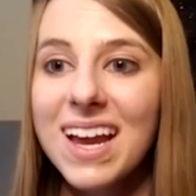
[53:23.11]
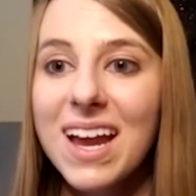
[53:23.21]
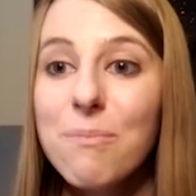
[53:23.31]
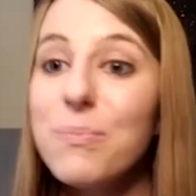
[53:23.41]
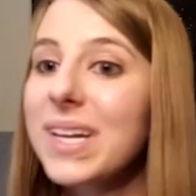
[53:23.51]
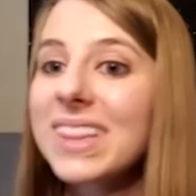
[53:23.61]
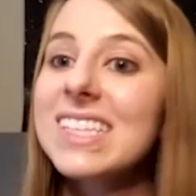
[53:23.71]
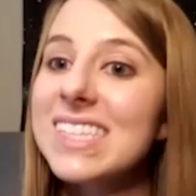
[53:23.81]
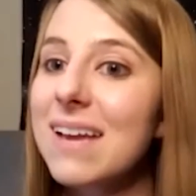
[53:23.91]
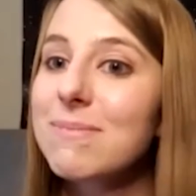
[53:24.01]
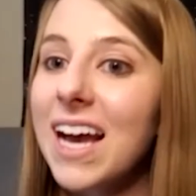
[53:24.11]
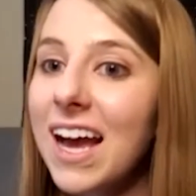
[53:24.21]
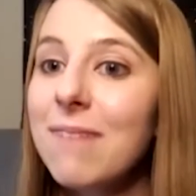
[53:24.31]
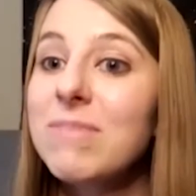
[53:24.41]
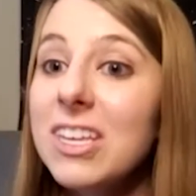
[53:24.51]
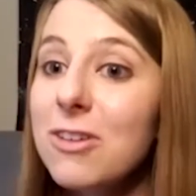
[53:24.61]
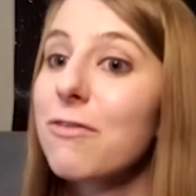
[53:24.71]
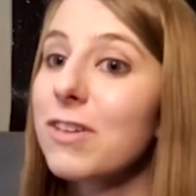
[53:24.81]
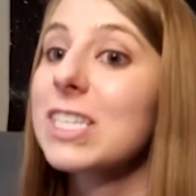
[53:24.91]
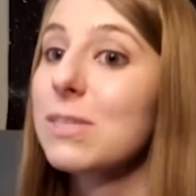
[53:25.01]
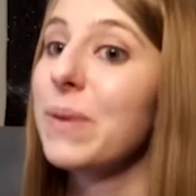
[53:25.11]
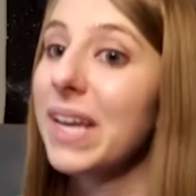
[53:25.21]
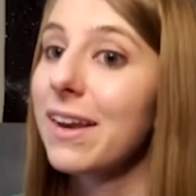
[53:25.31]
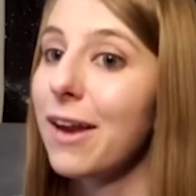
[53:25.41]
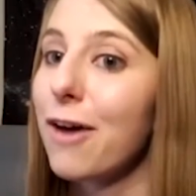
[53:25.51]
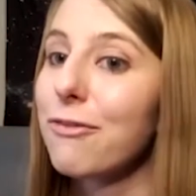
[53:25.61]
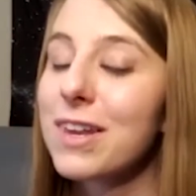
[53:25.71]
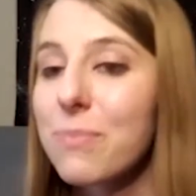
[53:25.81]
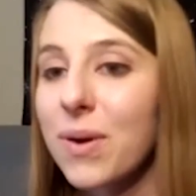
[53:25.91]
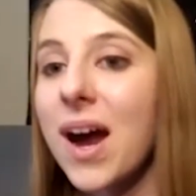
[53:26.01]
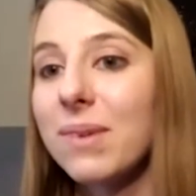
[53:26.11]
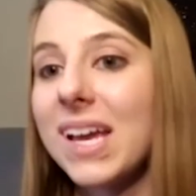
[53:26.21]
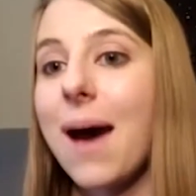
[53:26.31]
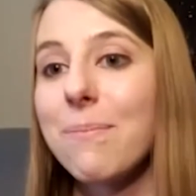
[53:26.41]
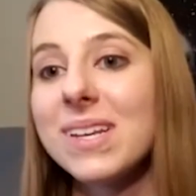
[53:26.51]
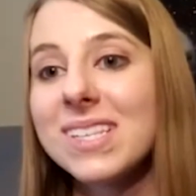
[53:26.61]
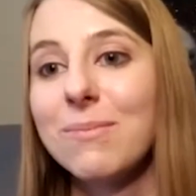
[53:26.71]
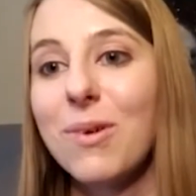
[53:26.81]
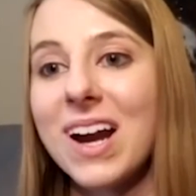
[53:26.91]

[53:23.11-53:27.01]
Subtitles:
Yeah. But at the same time, the universe is big enough that it probably happened somewhere